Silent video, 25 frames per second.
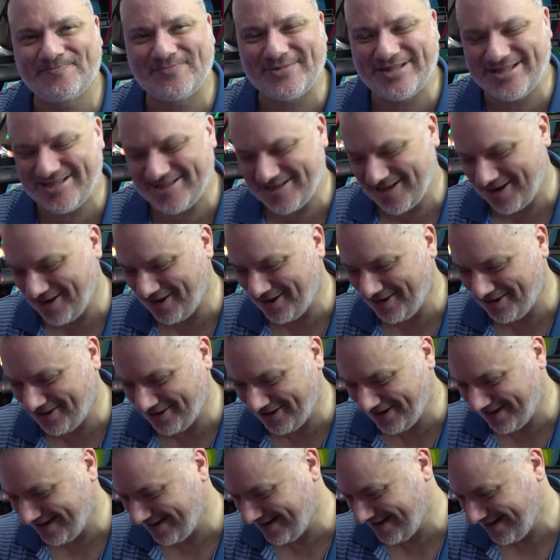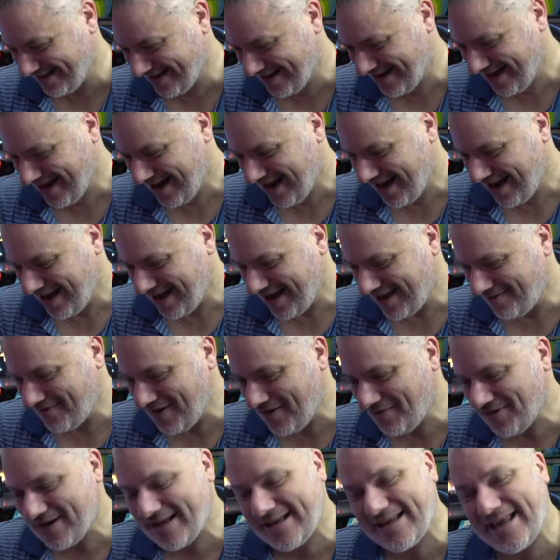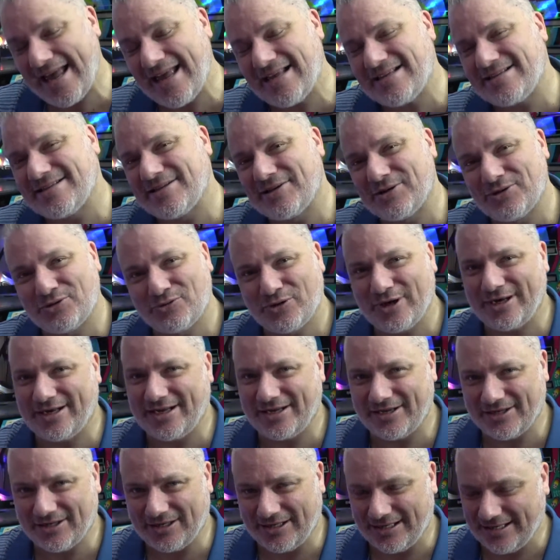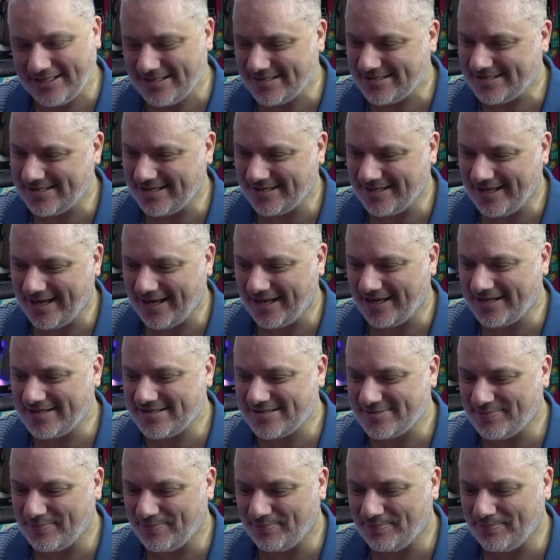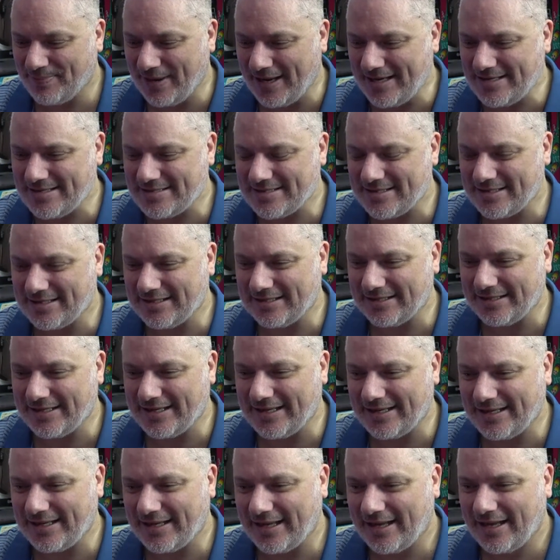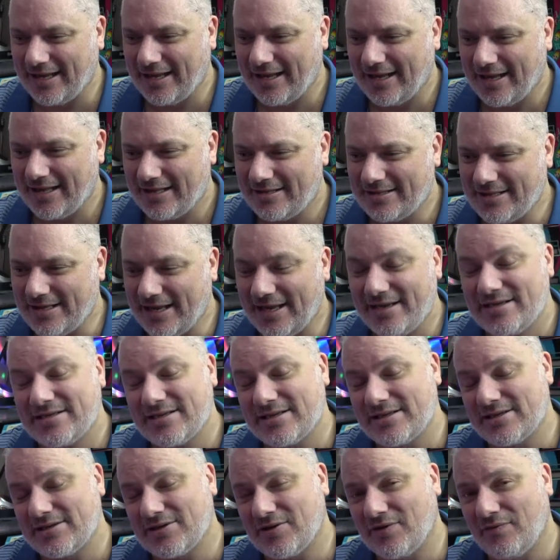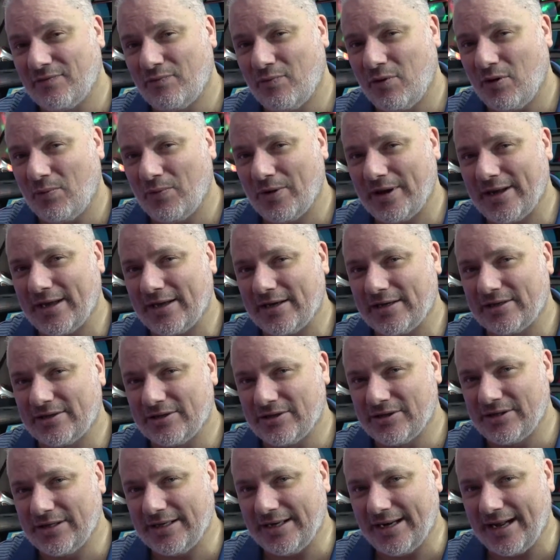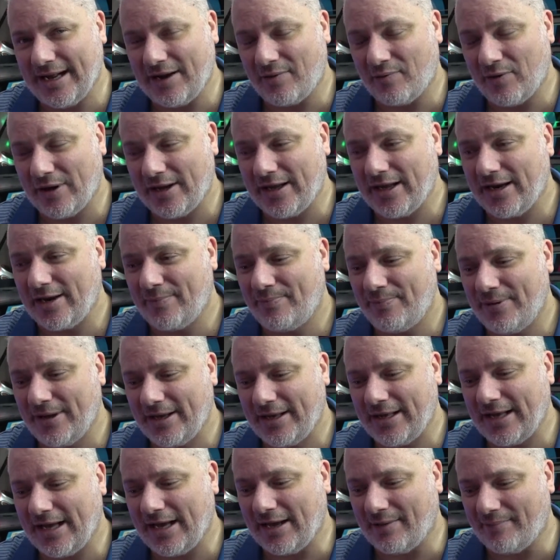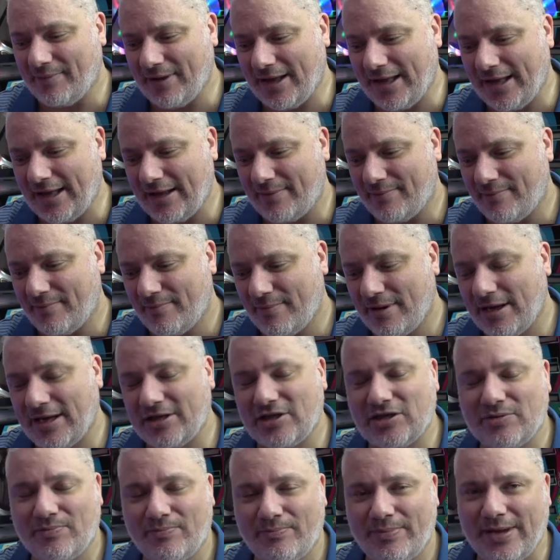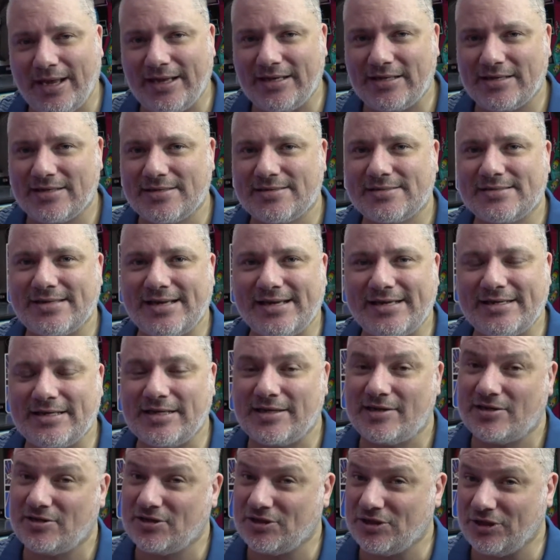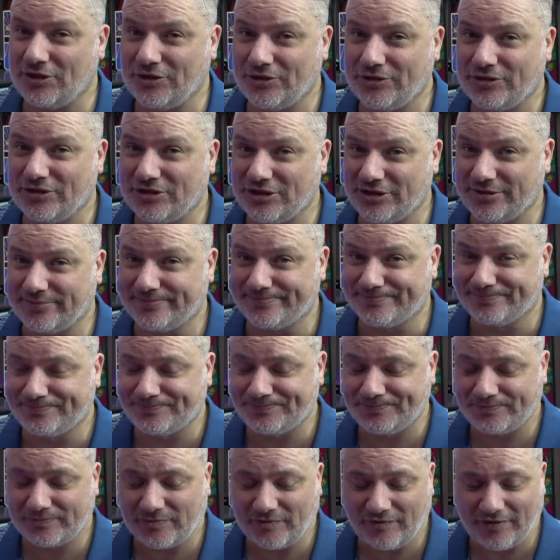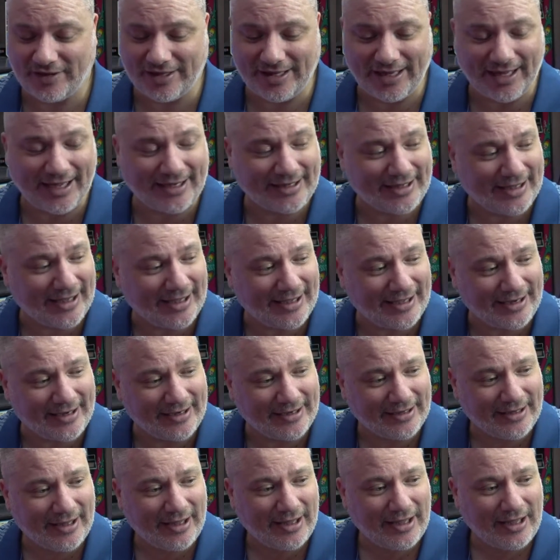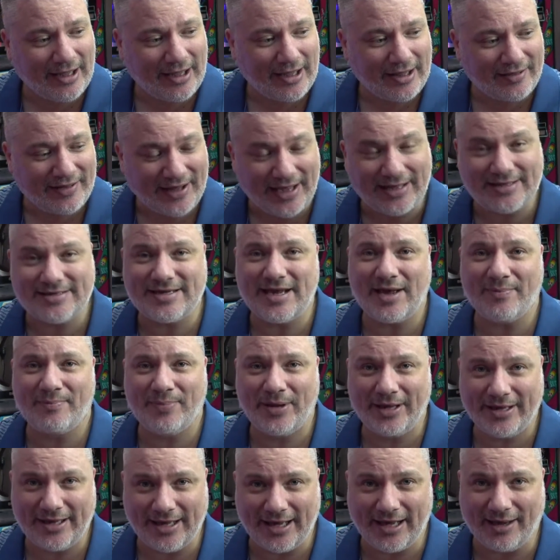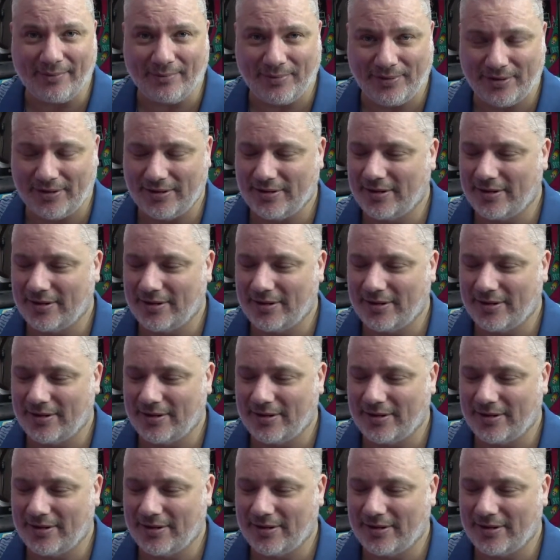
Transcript: So if you haven't guessed it already, guys, that is basically the essence of what we're going to do today. We're going to pick up a much better seating solution for the arcade. That's our pickup.